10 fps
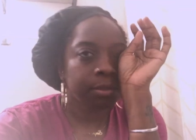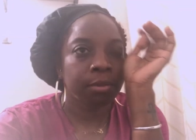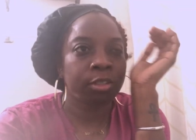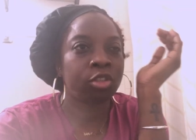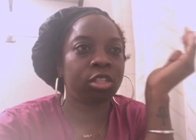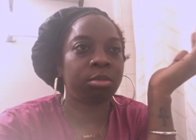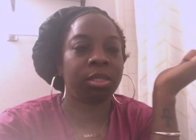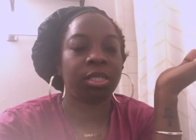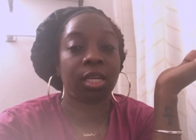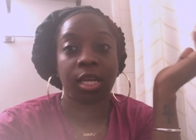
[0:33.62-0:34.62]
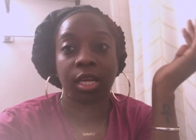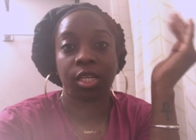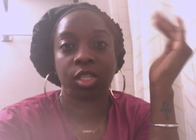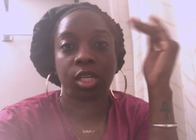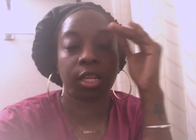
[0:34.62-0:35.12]
you just be sitting here
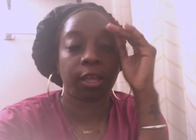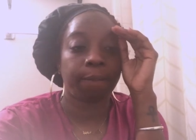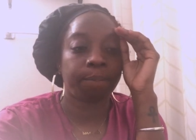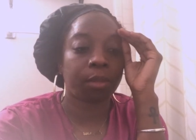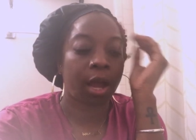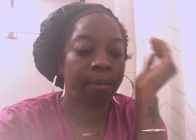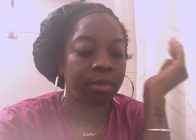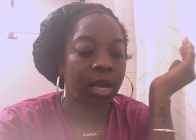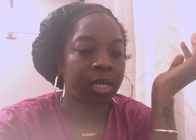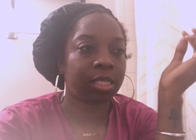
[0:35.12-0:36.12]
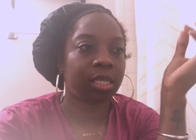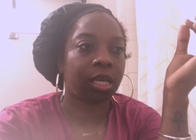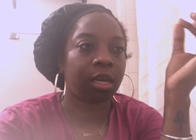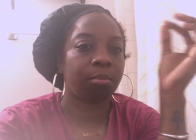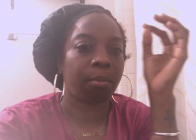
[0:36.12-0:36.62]
chilling. I'm not
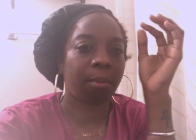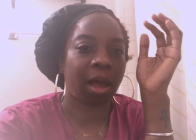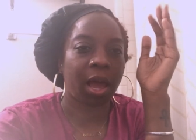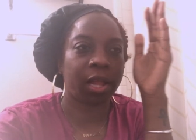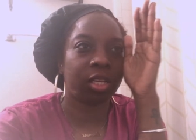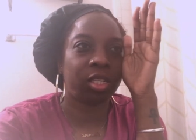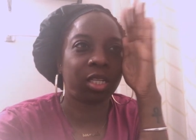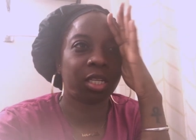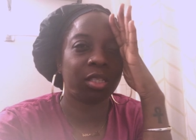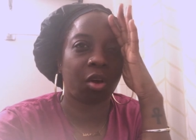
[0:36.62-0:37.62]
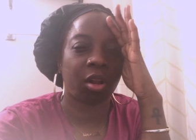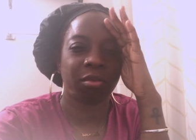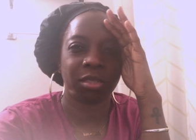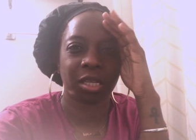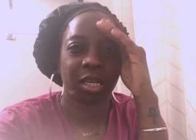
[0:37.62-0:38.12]
sick, but my allergies all of
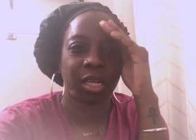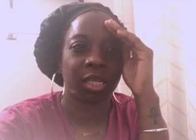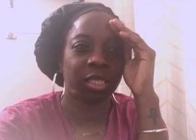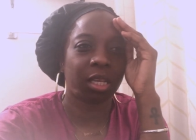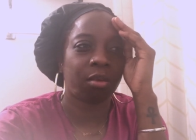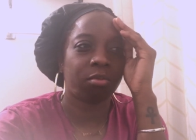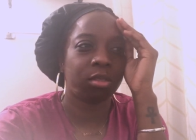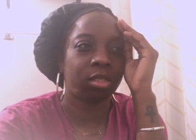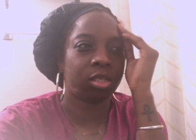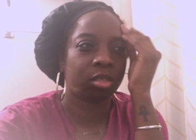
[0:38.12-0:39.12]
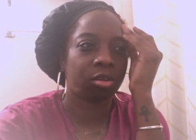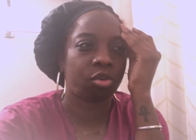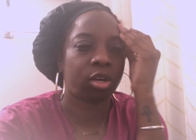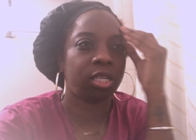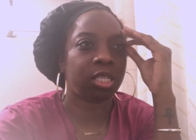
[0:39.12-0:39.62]
a sudden yesterday was just
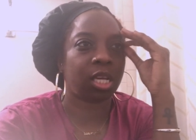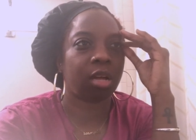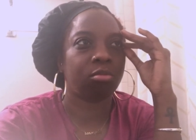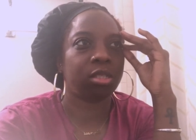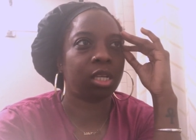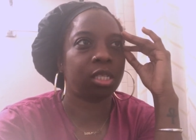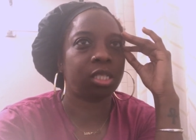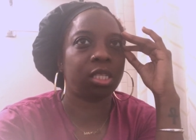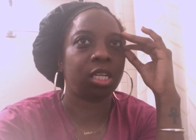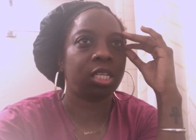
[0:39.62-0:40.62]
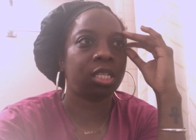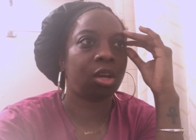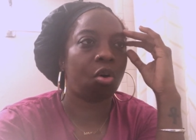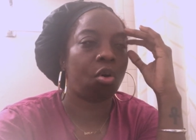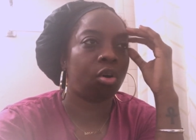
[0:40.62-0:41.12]
crazy. I was like sneezing
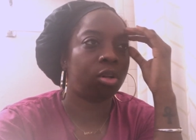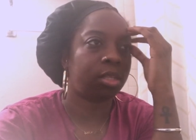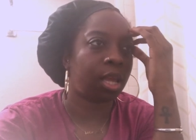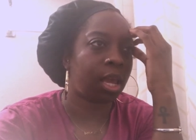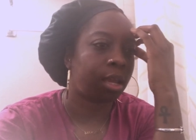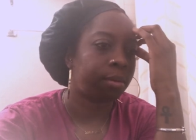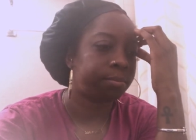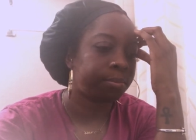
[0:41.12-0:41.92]
all day.